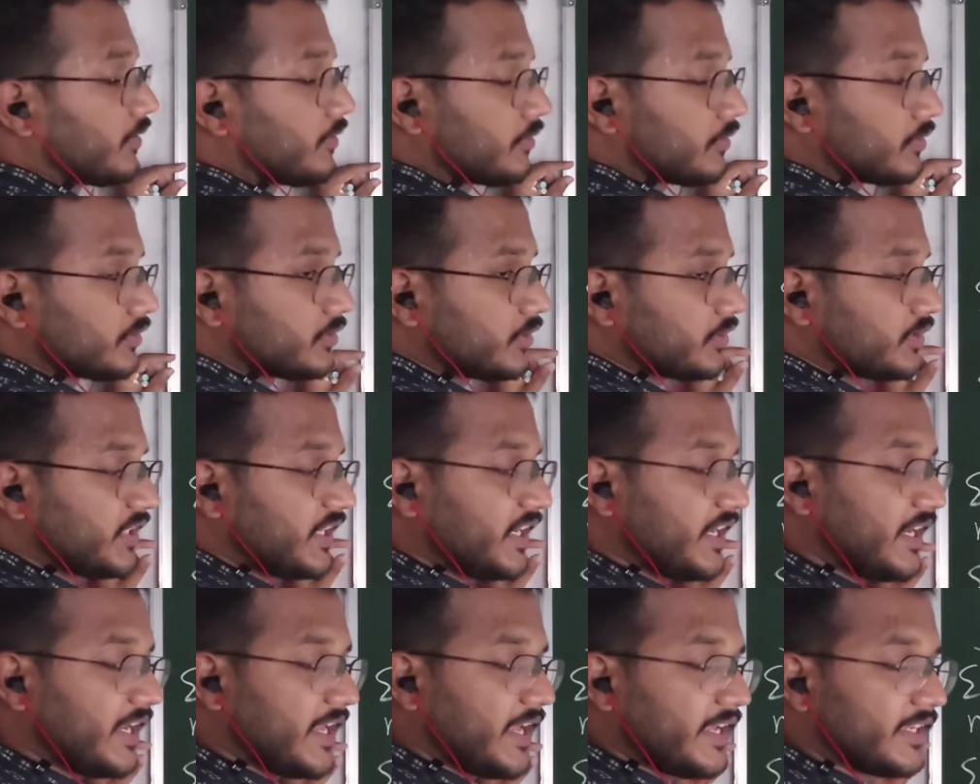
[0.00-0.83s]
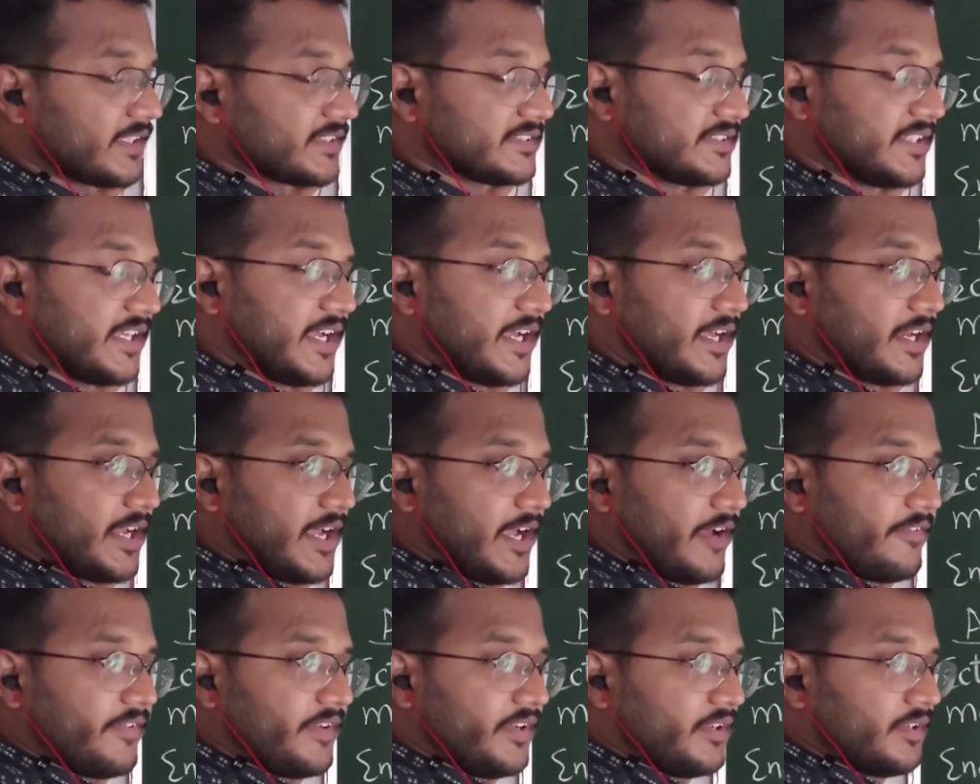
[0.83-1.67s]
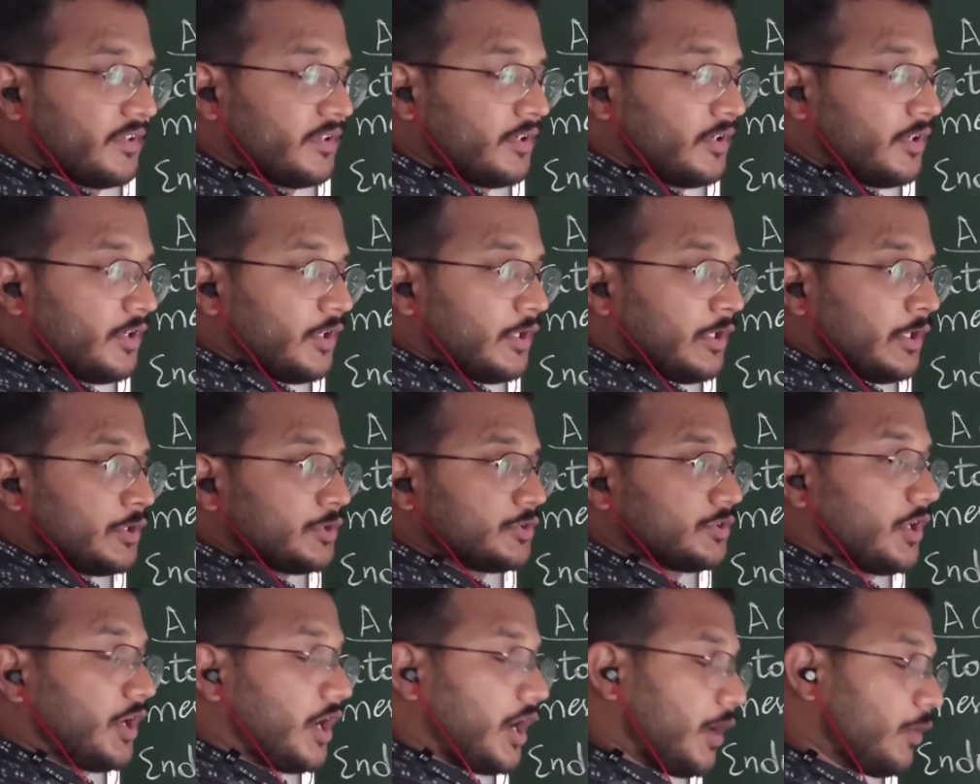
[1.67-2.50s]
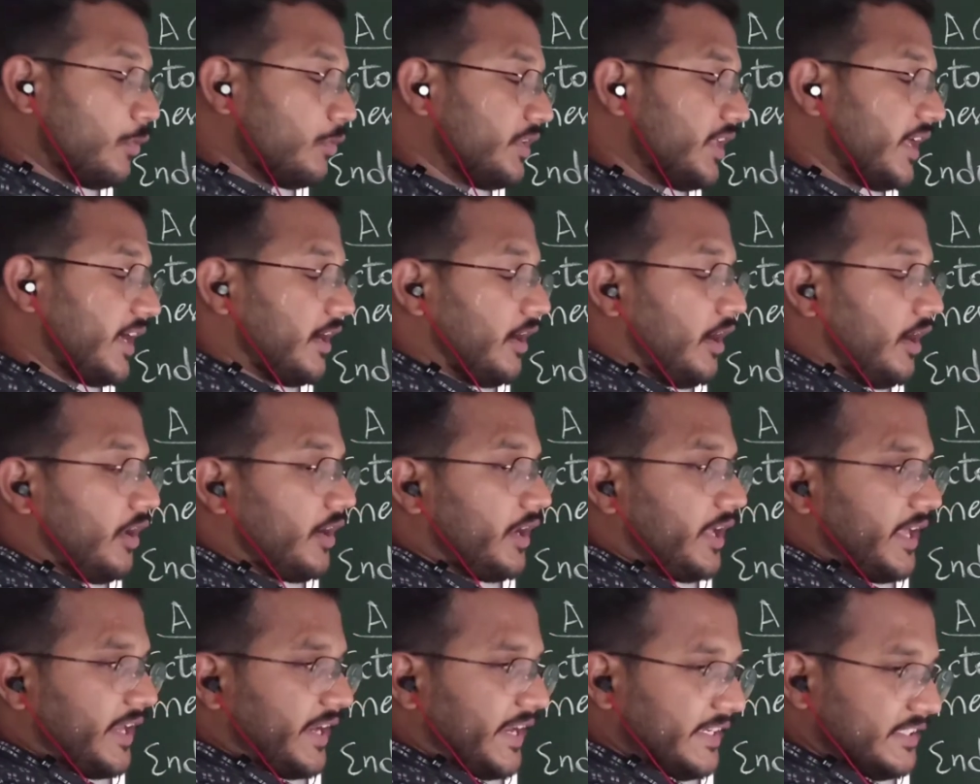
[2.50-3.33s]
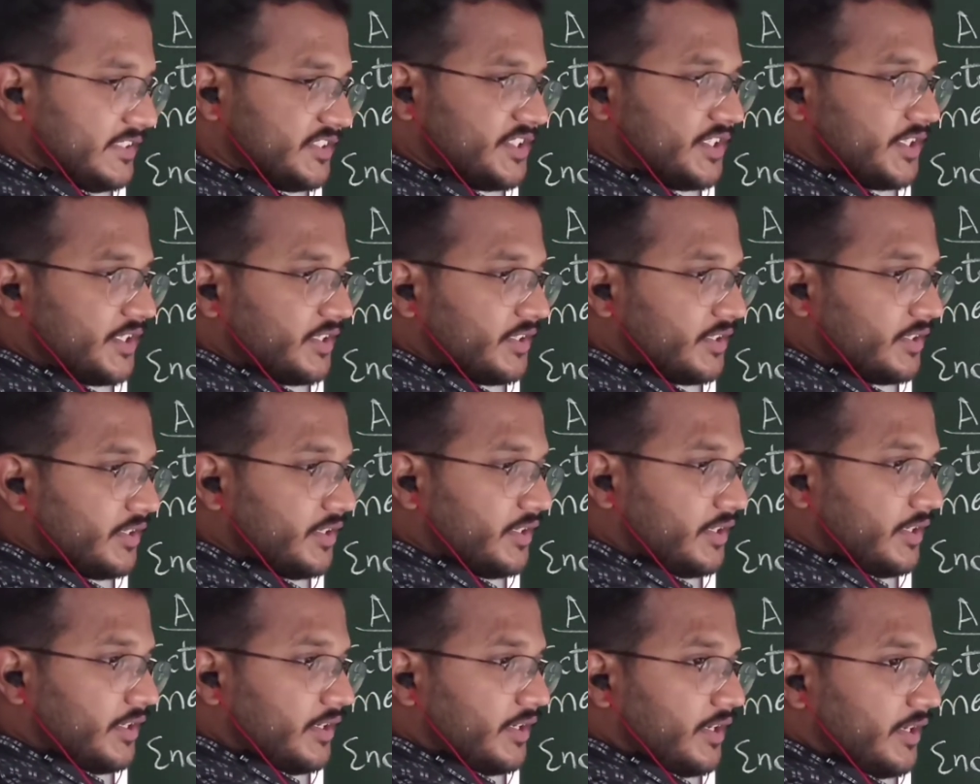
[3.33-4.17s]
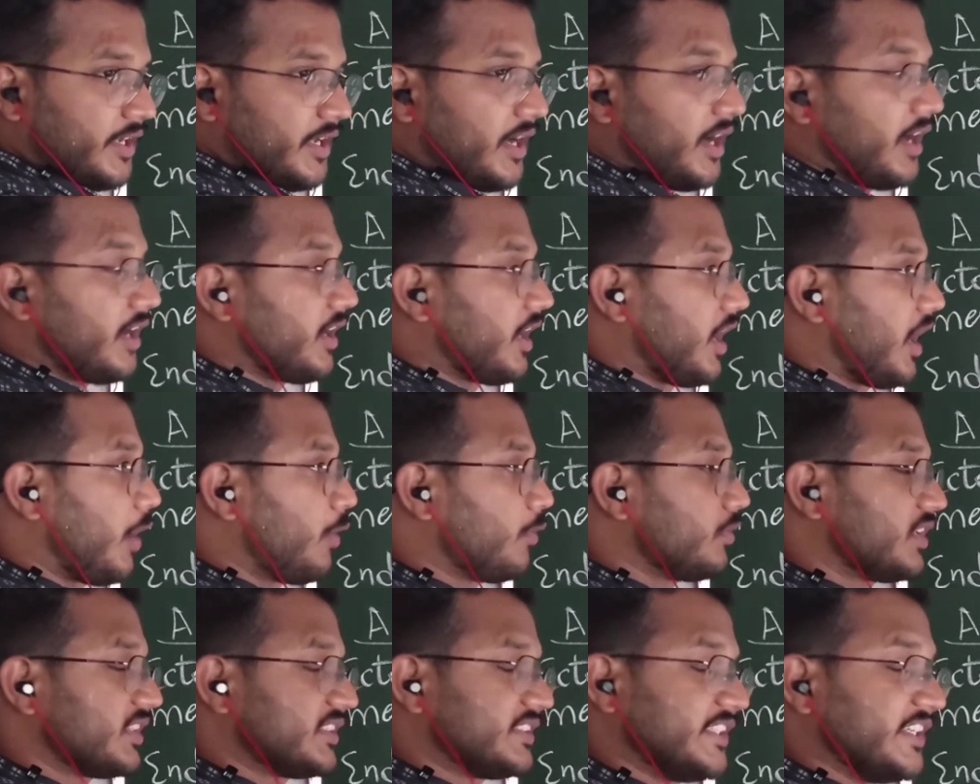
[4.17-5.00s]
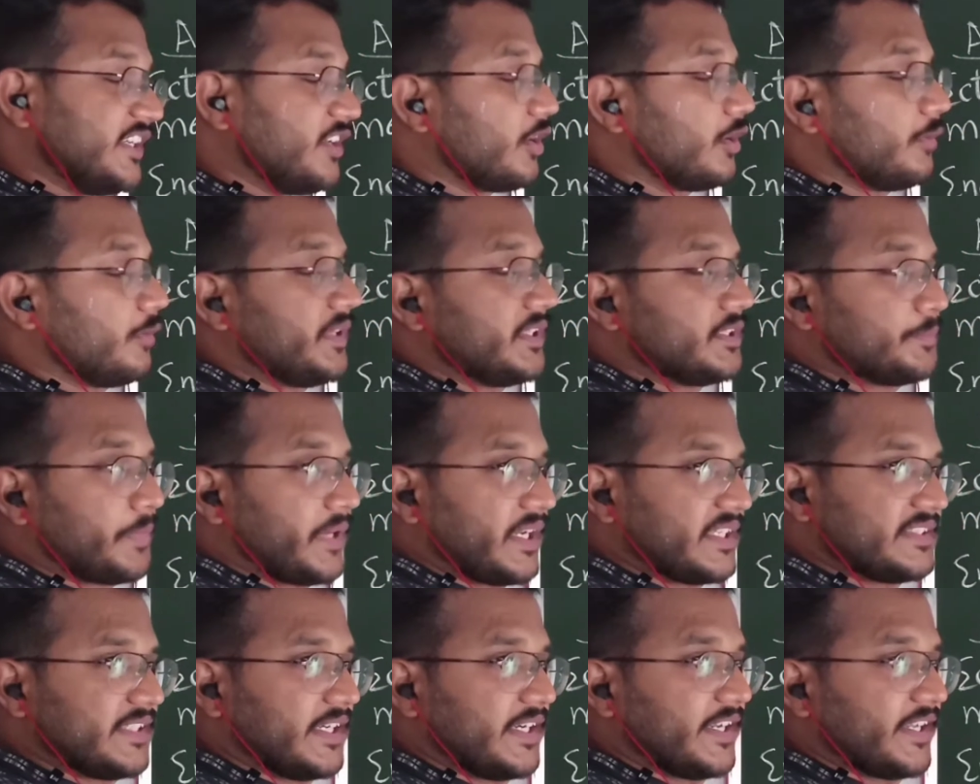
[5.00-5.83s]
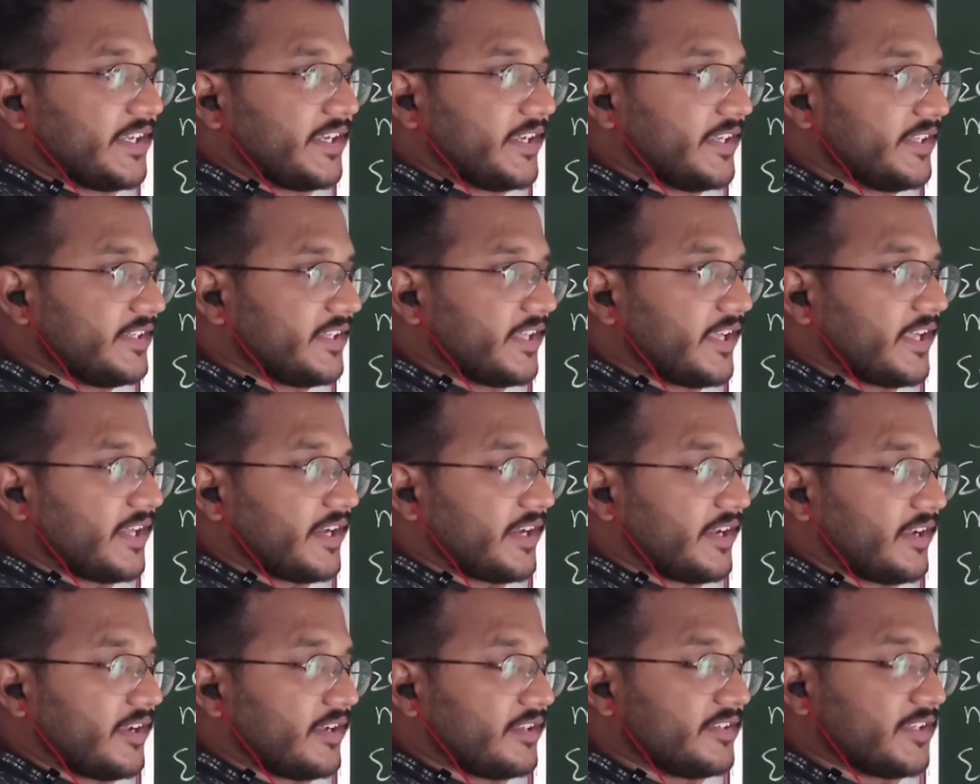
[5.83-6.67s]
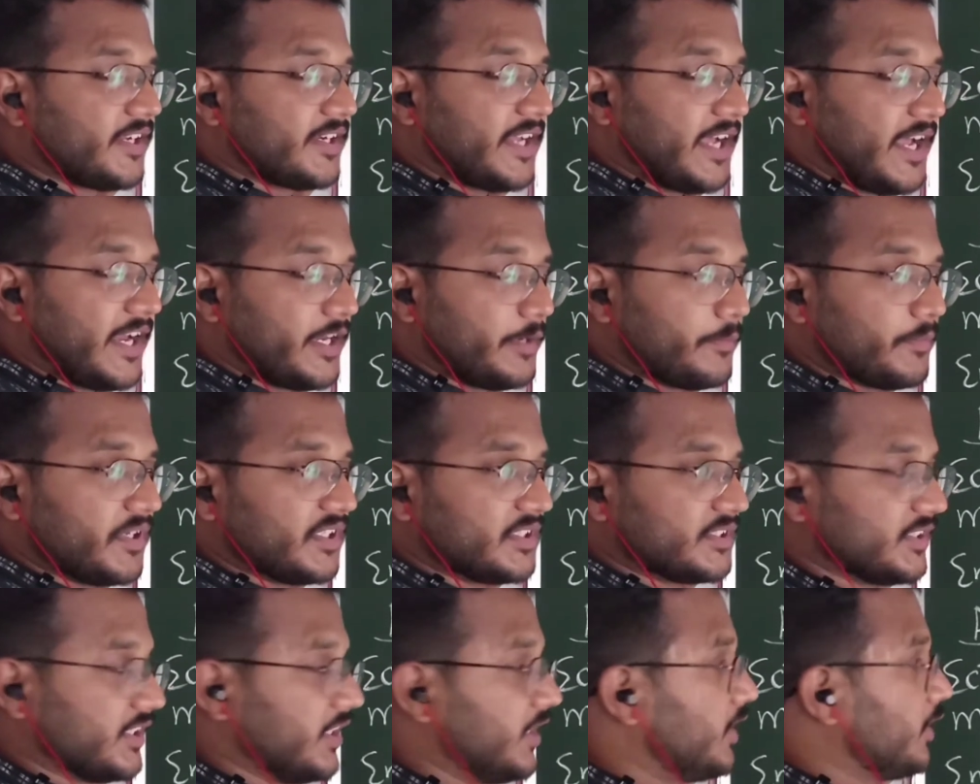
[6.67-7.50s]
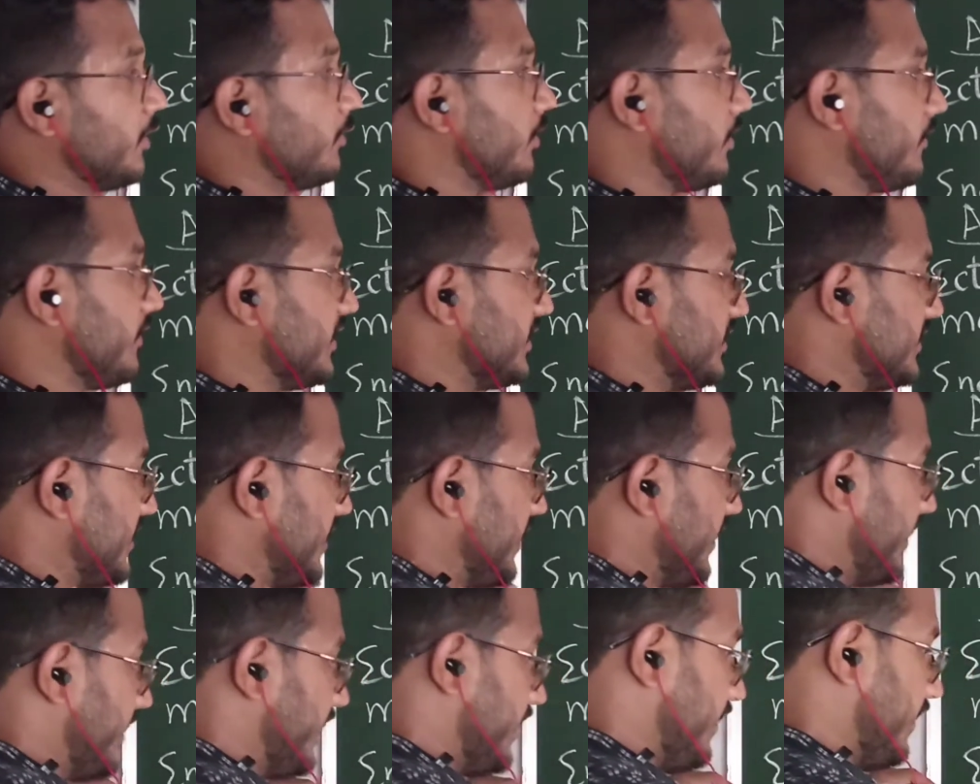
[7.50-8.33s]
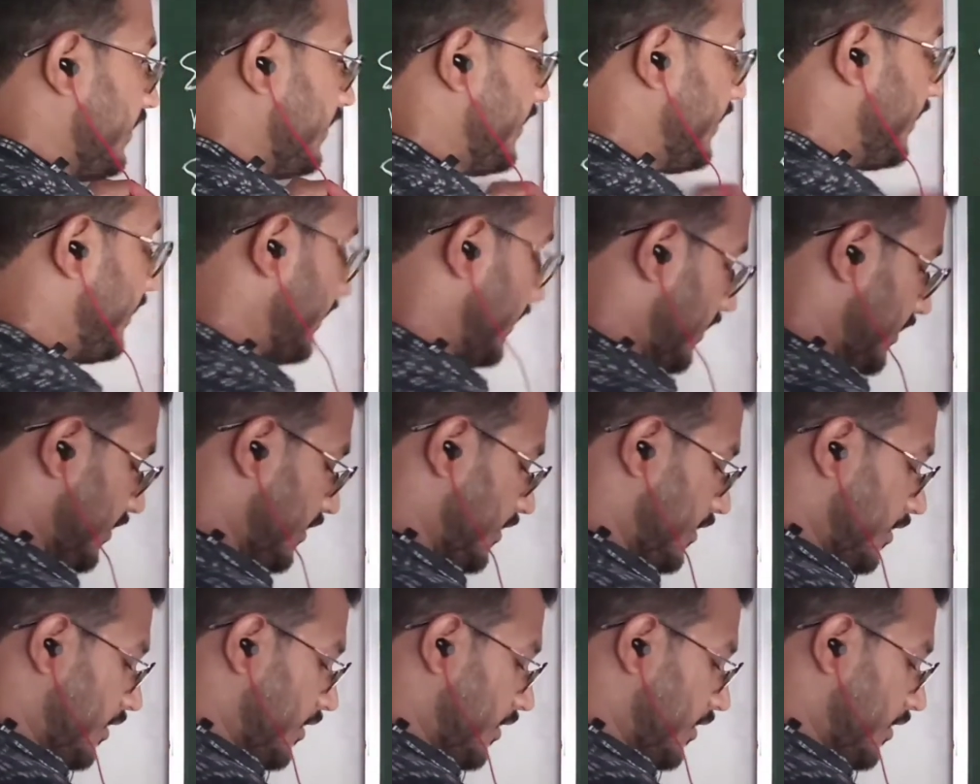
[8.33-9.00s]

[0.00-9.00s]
So three layers they are having. So how they are arranged and how the coelom is present in that animals, we will see in detail.